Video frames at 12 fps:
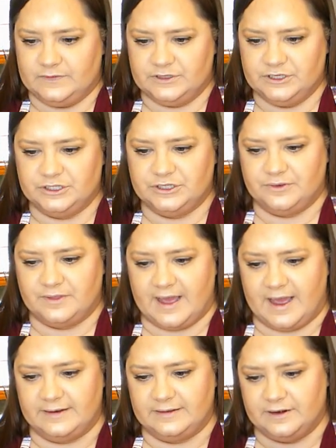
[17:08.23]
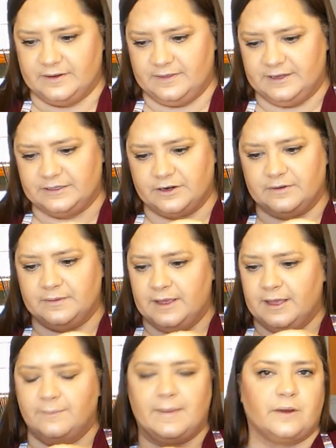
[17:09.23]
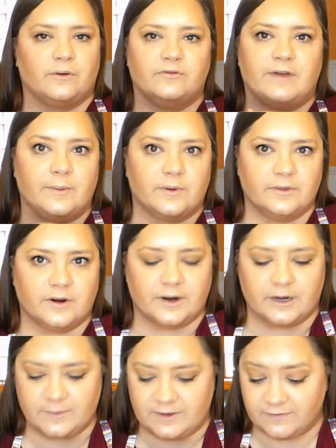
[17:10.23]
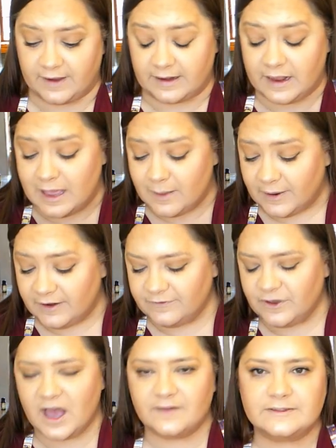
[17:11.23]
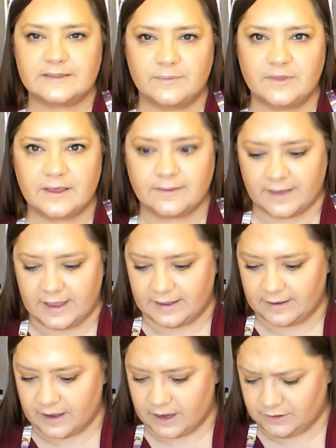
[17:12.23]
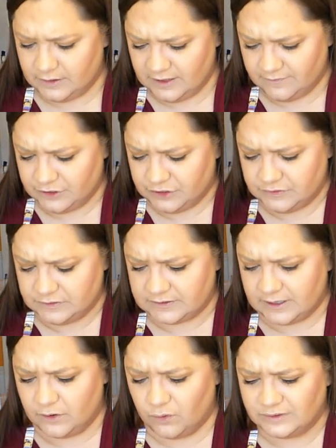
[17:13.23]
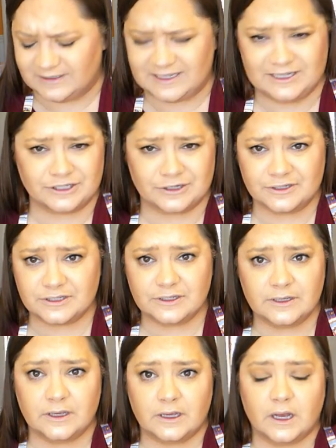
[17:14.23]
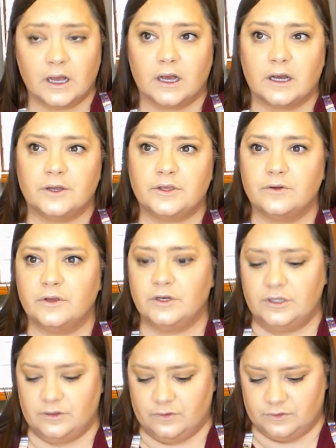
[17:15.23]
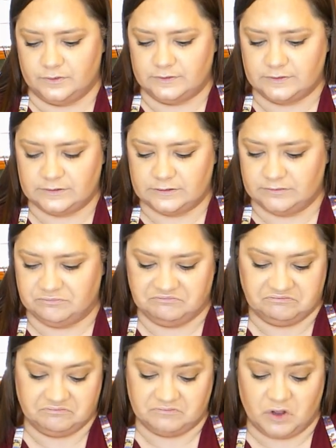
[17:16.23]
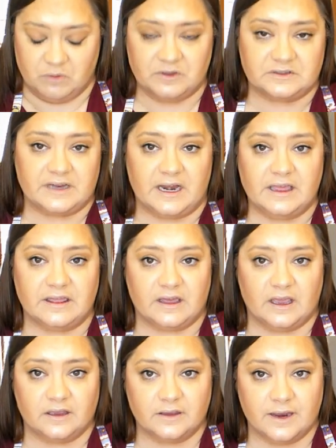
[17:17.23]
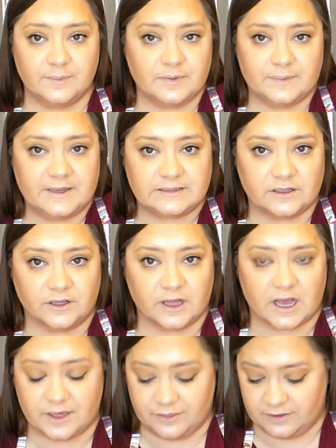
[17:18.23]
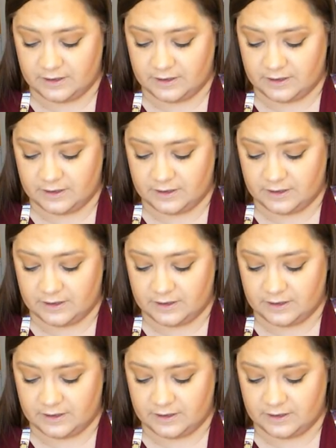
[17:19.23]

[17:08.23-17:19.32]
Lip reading: to do that. These are microfiber, they're going to be fine. But if you have something like, you could even use an old t-shirt, you could use almost anything, a piece of cloth,